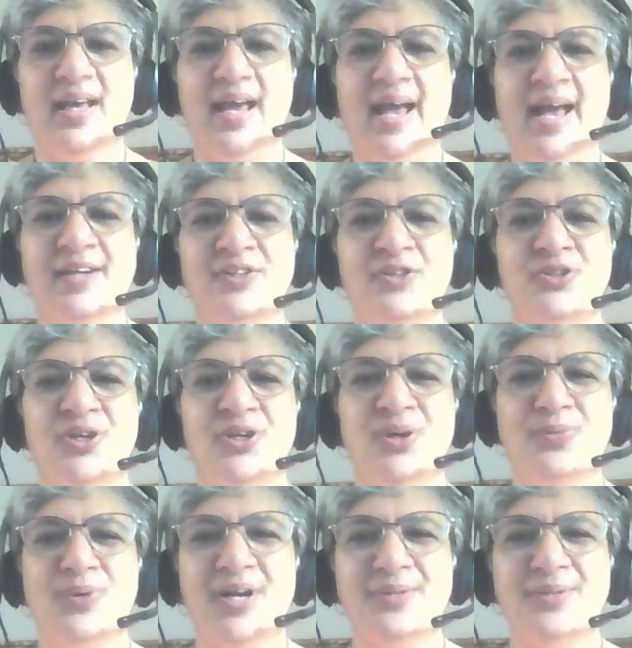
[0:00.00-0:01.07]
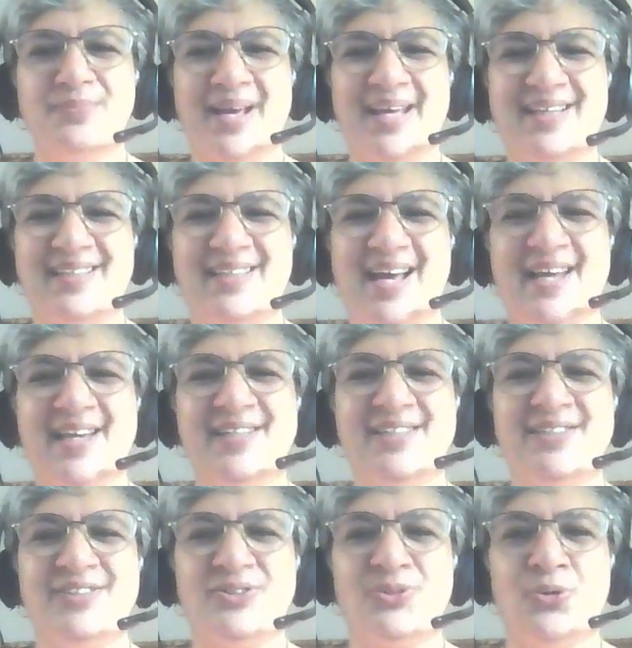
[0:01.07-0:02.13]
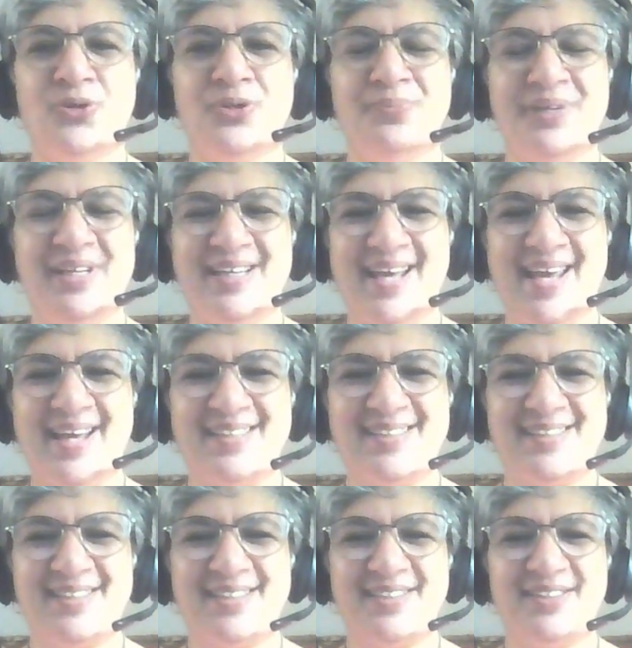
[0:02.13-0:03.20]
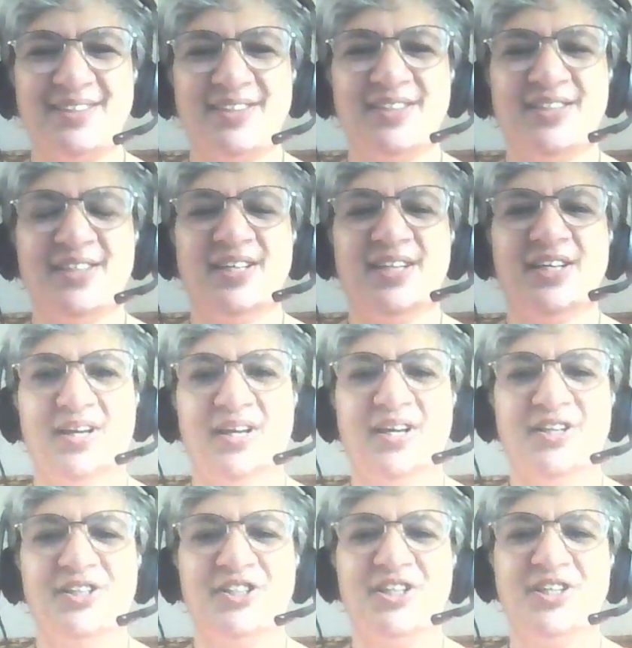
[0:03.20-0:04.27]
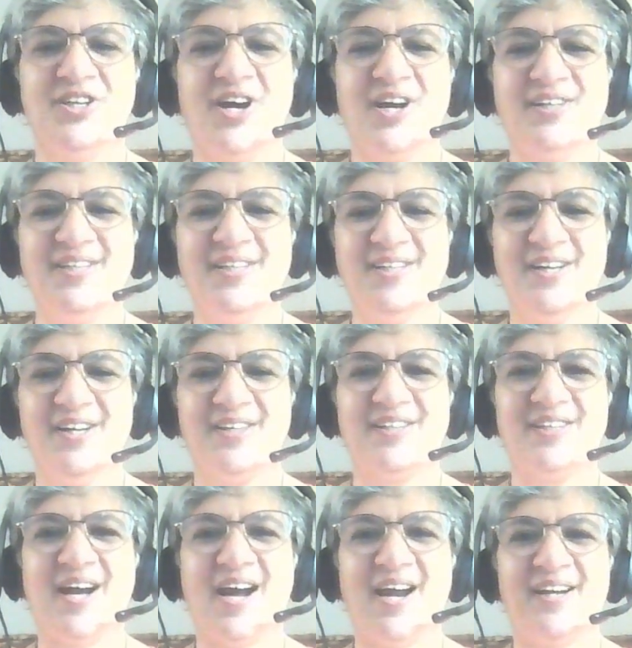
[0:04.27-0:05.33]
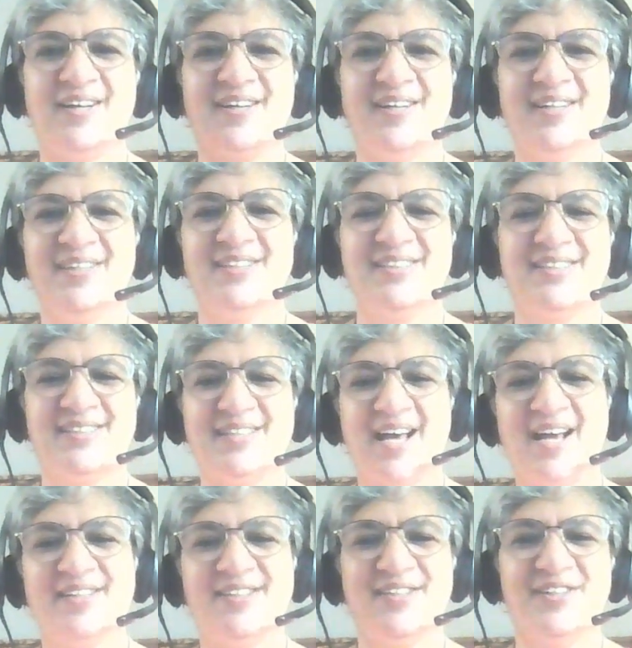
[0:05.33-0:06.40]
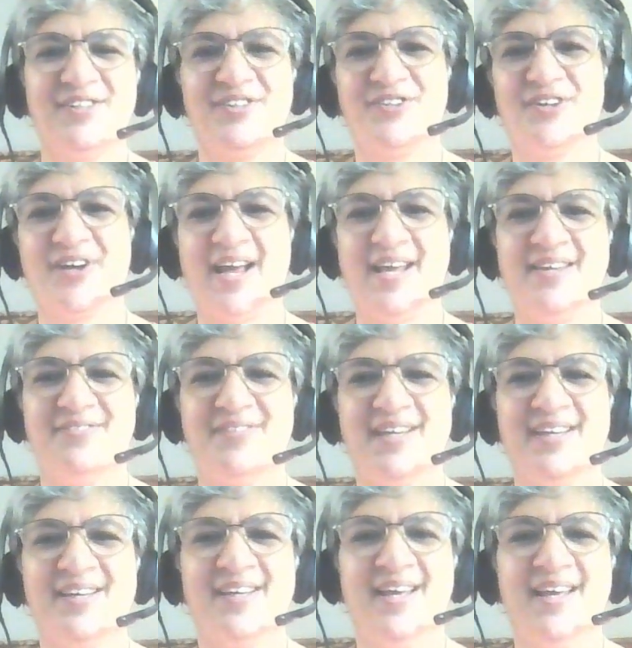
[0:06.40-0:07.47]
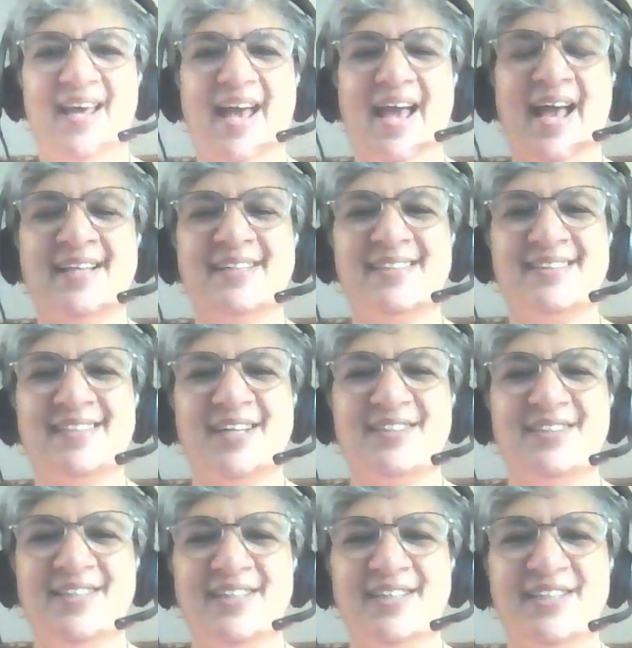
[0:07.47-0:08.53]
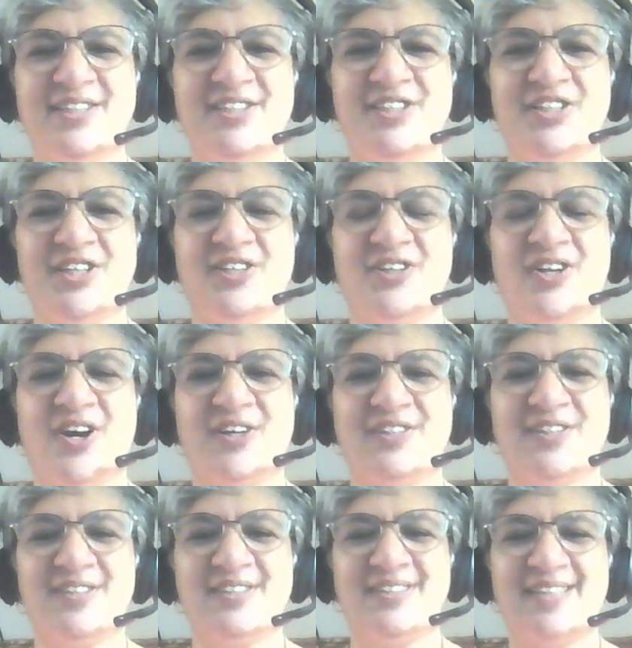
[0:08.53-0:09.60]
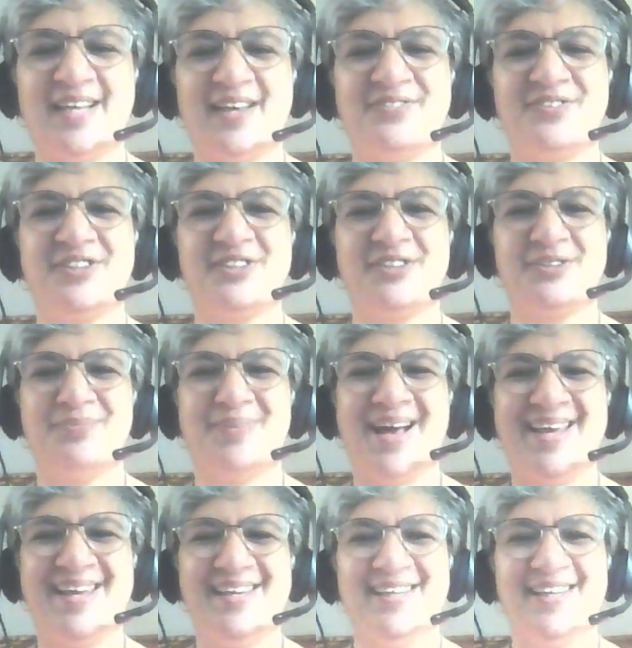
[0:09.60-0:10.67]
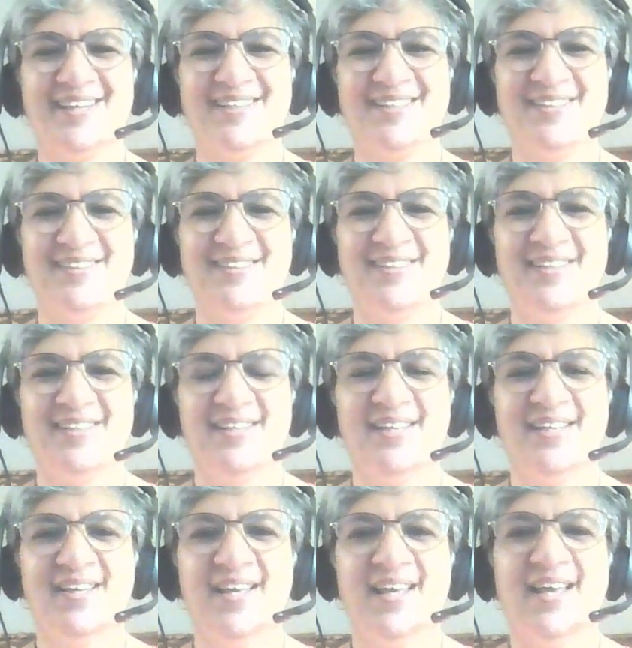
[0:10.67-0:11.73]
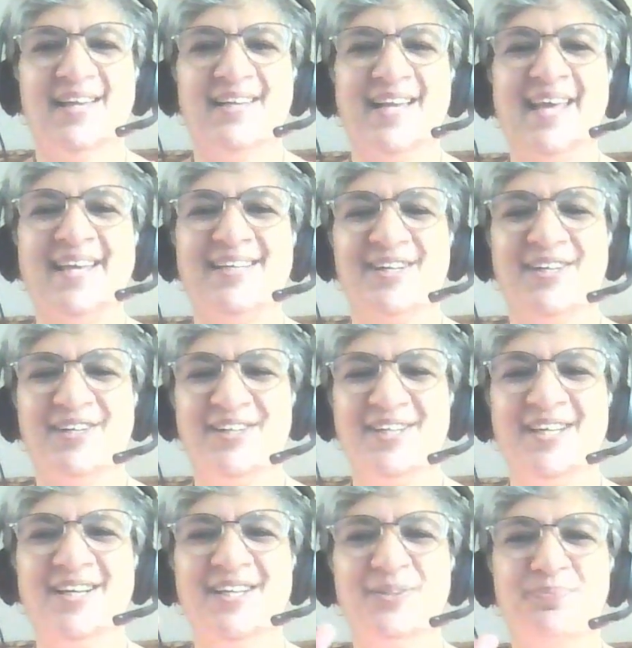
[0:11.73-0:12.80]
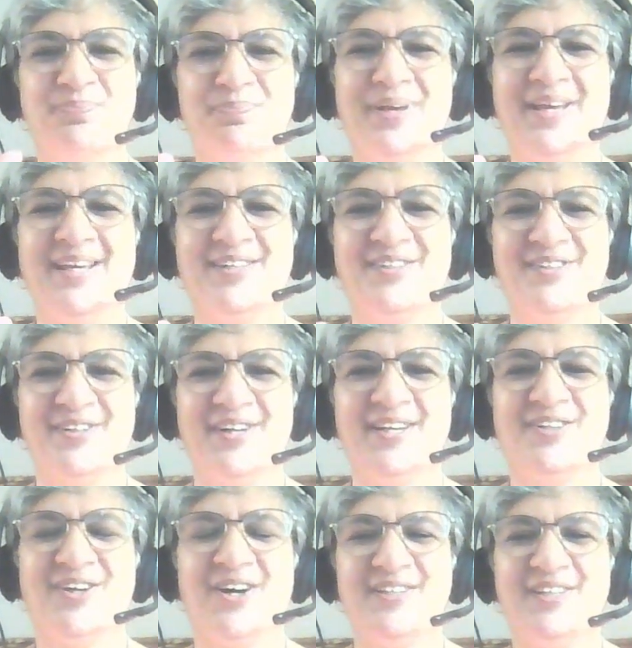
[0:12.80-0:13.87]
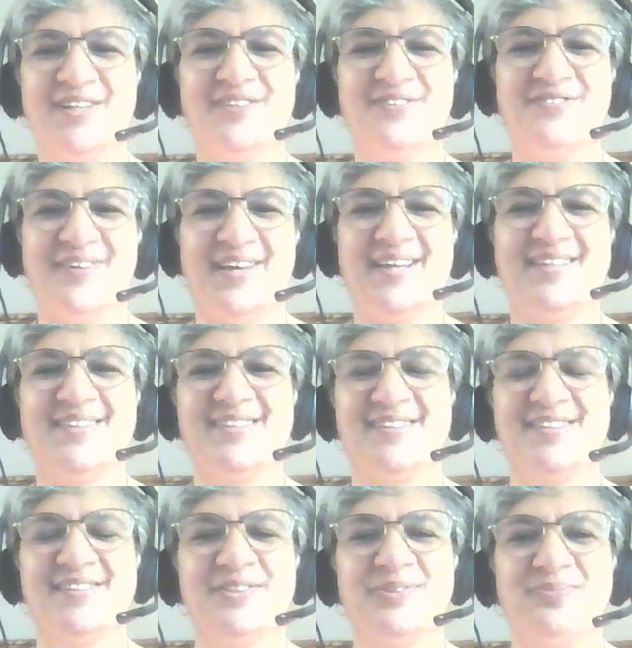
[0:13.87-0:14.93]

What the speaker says: And you know what my client told me next? She got in her car, started driving, and suddenly she caught herself smiling. Like a real big grin on her face.